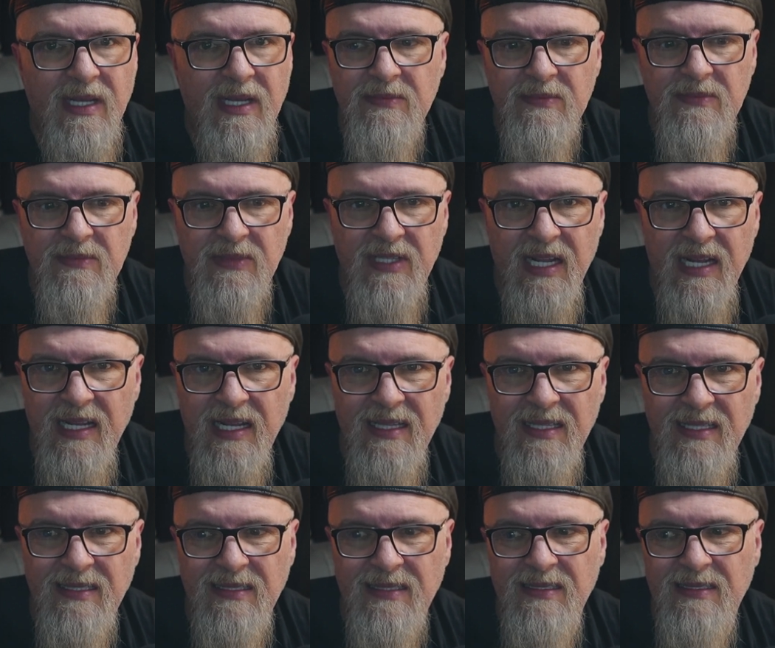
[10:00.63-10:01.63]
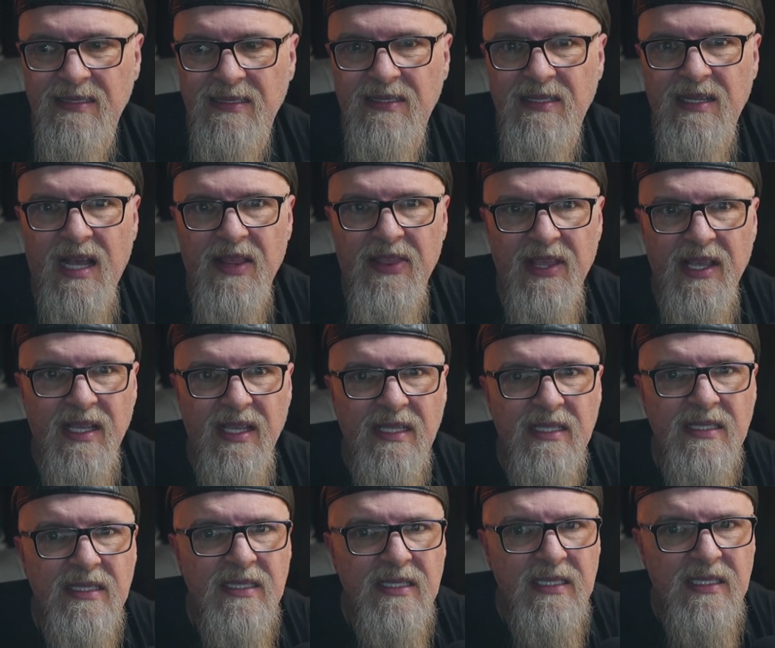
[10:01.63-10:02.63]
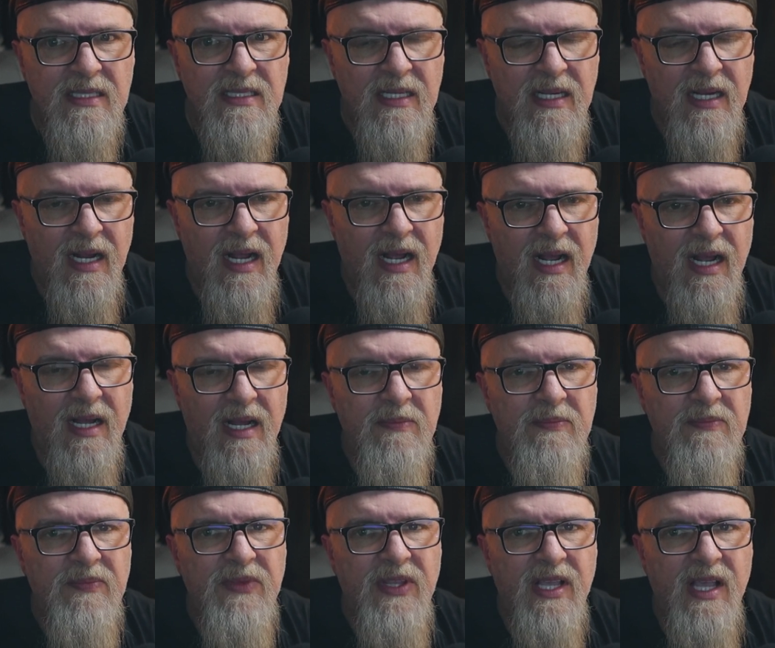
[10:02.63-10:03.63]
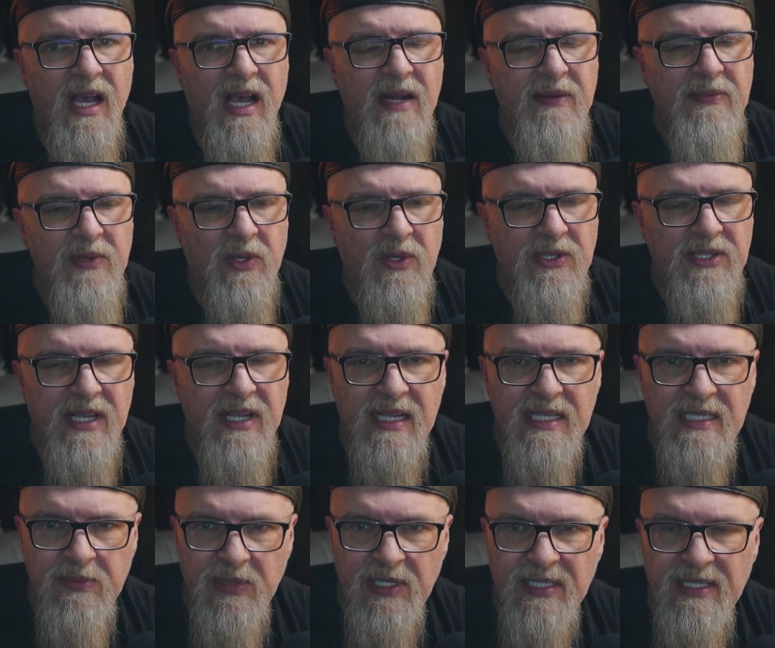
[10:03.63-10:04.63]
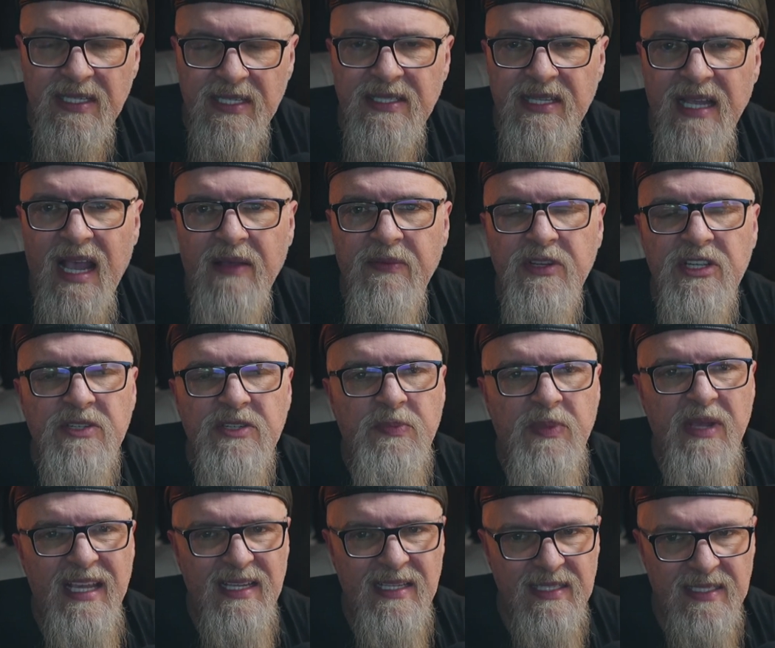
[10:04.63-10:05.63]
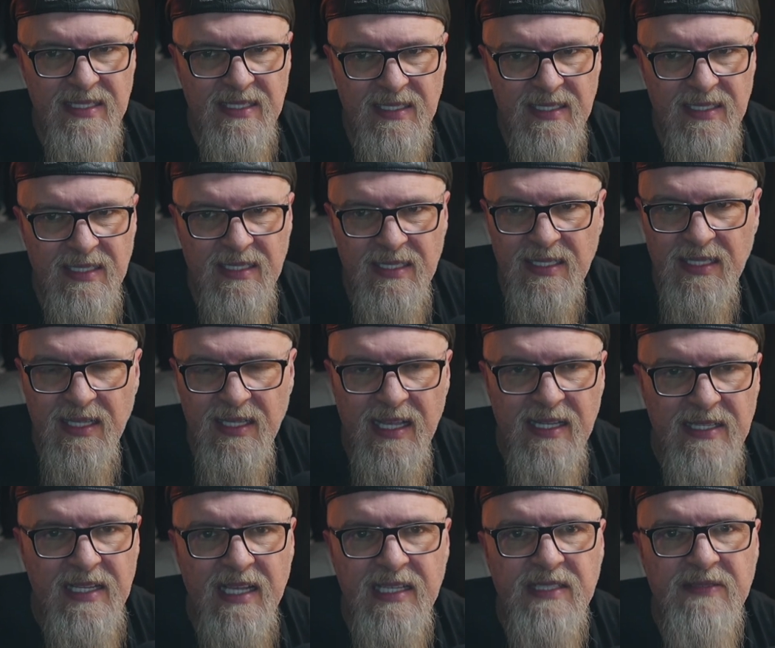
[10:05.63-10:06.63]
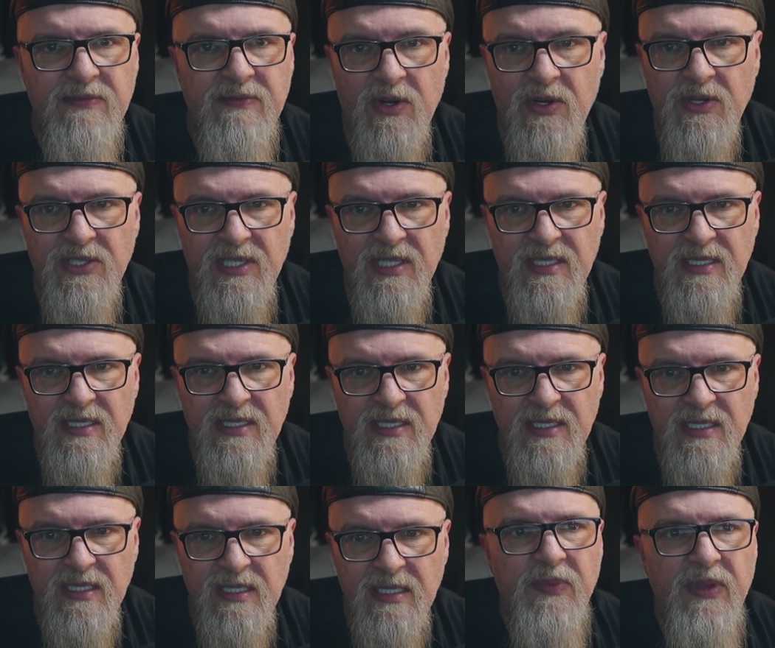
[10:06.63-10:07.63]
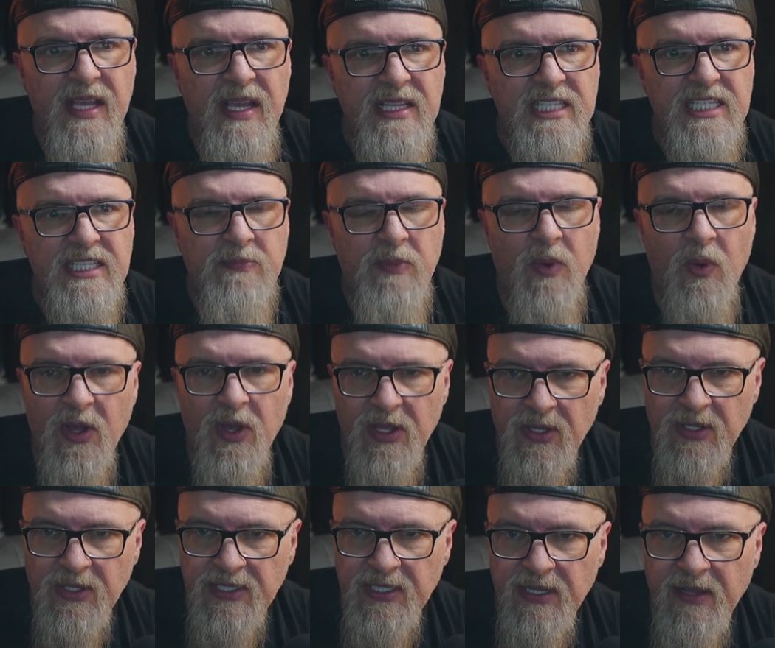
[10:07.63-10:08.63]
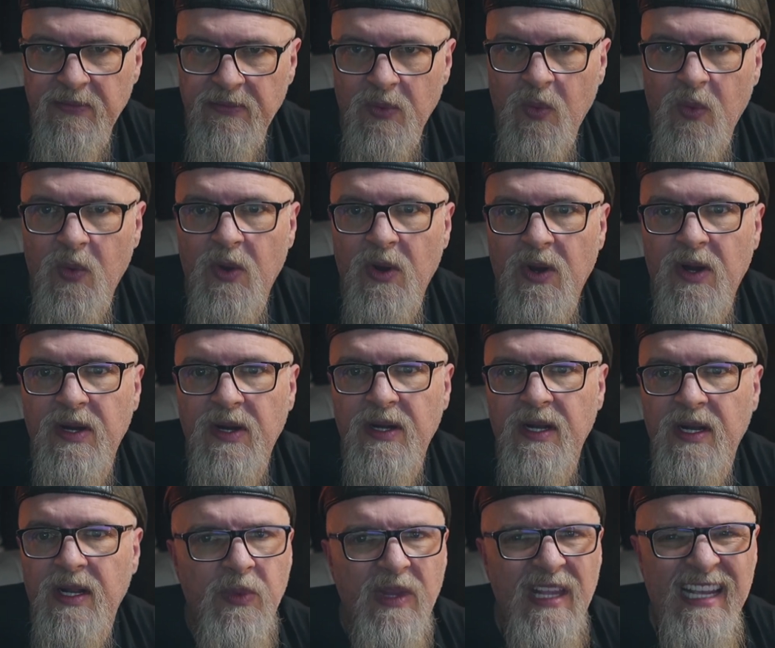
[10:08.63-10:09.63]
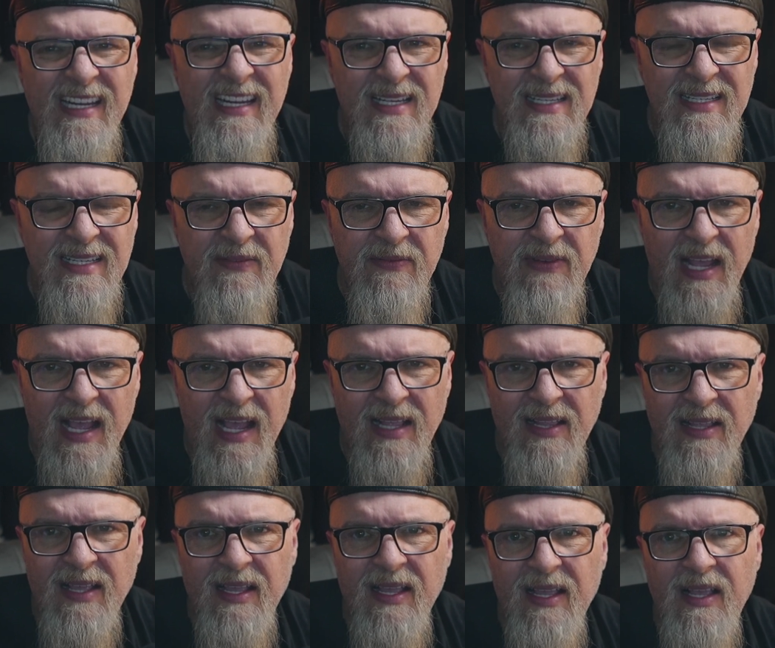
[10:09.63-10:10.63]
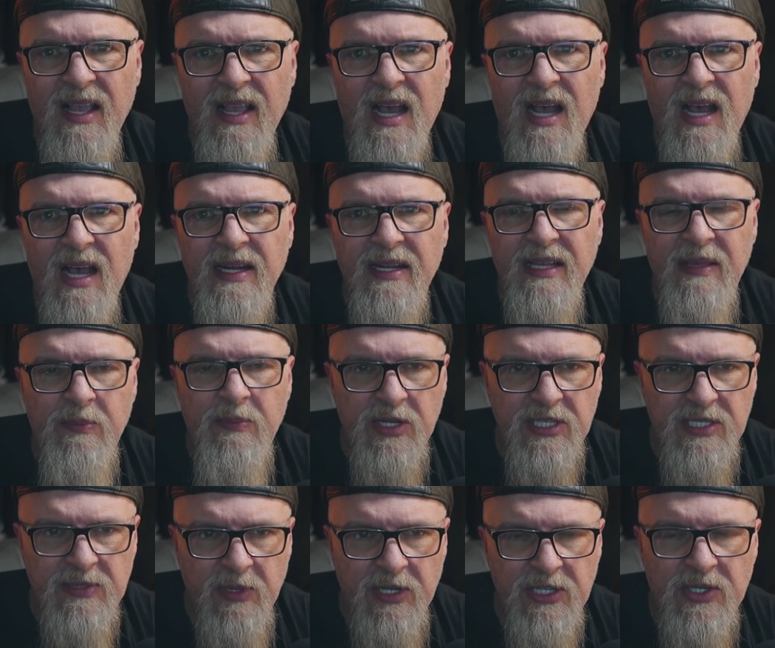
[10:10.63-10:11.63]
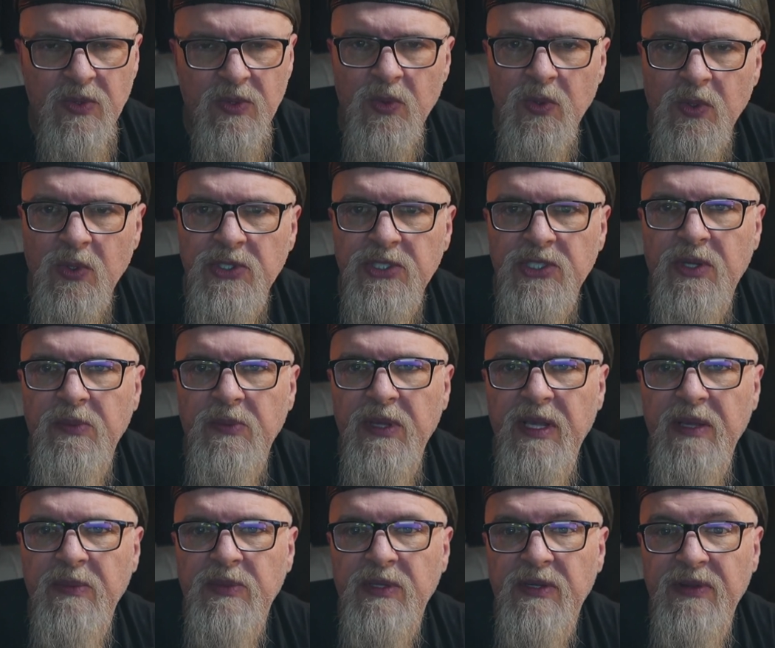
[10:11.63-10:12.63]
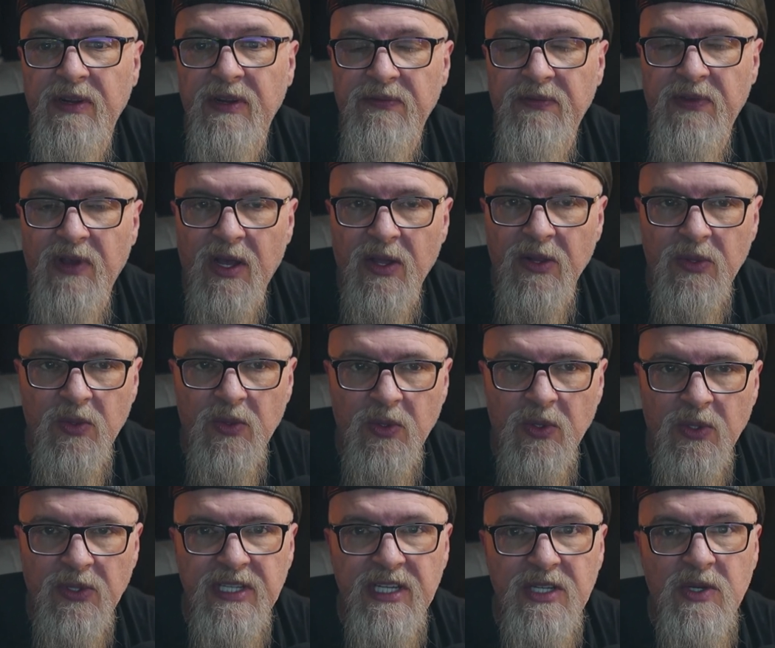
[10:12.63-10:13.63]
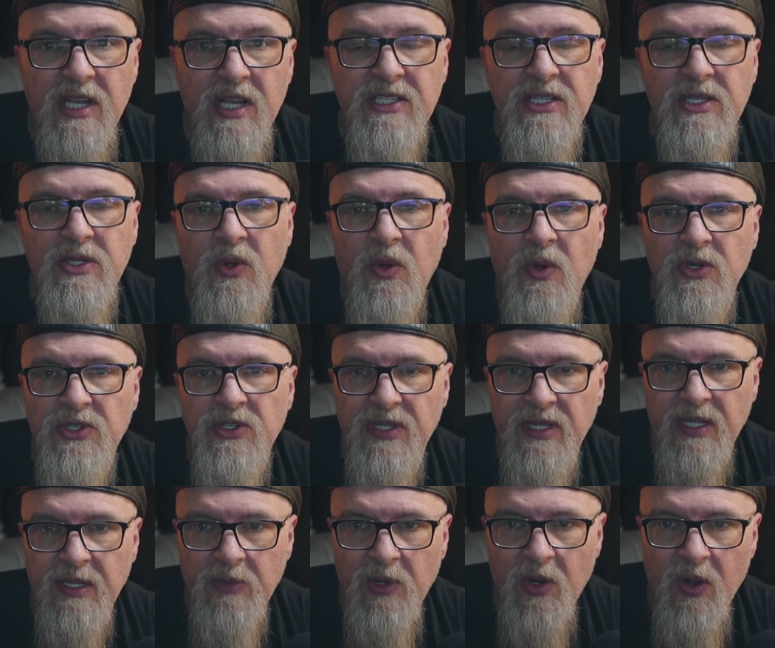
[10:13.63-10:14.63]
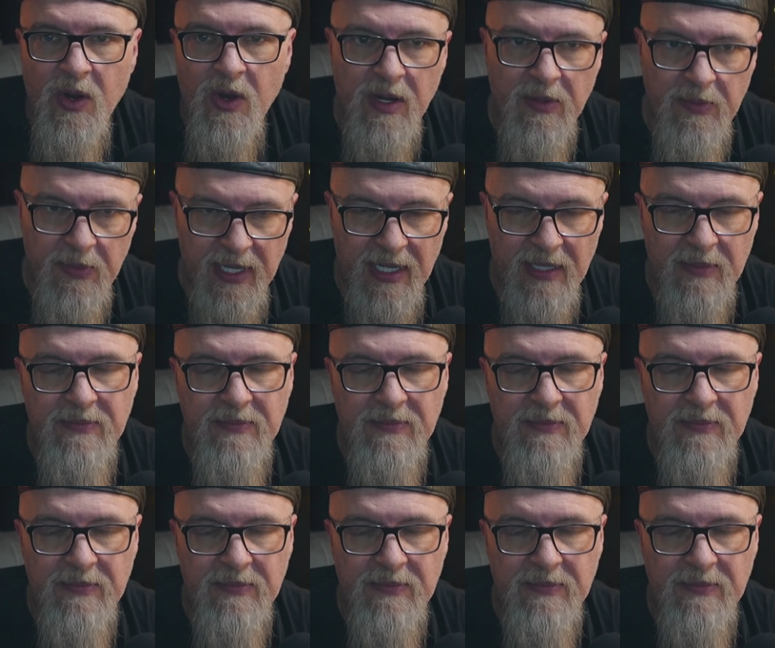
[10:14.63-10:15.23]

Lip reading: than nothing. The God of the Old Testament is a savage beast. He takes virgins, his spoils of war, He doesn't even act like a god. He puts a bunch of rules on people, and if they don't follow the rules, he tries to torture them or harm them.